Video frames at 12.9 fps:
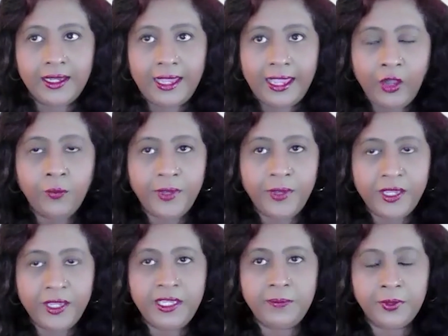
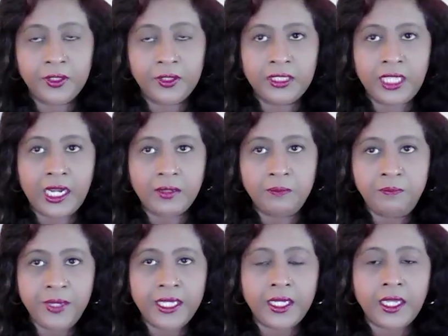helping people not
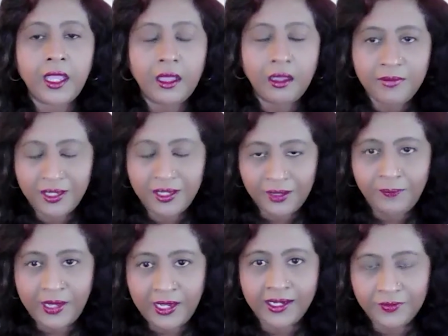become a
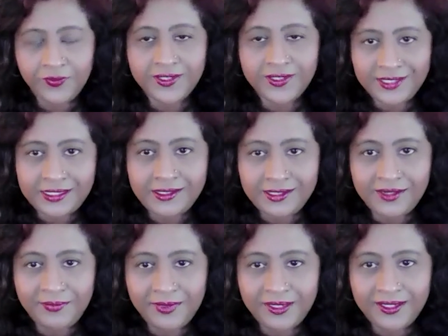part of the
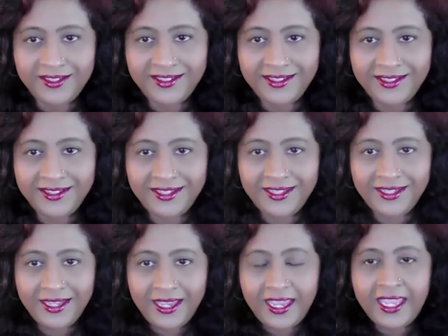system
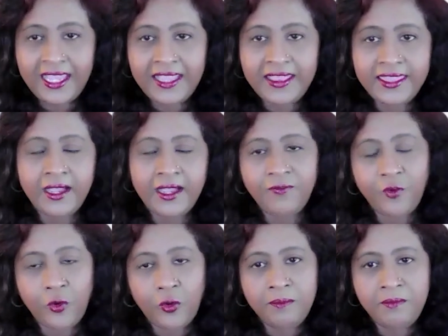and
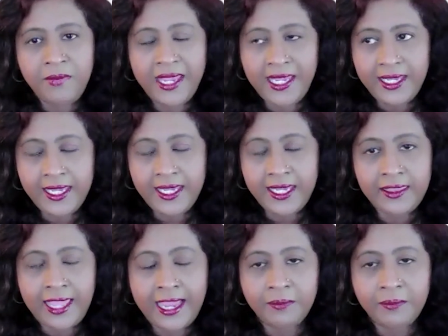therefore making
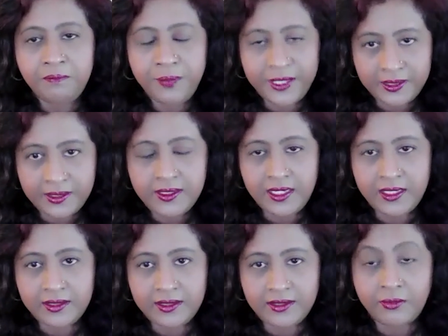that
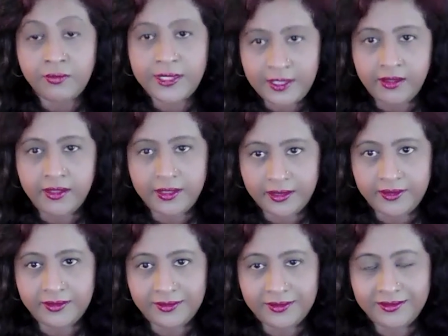business redundant.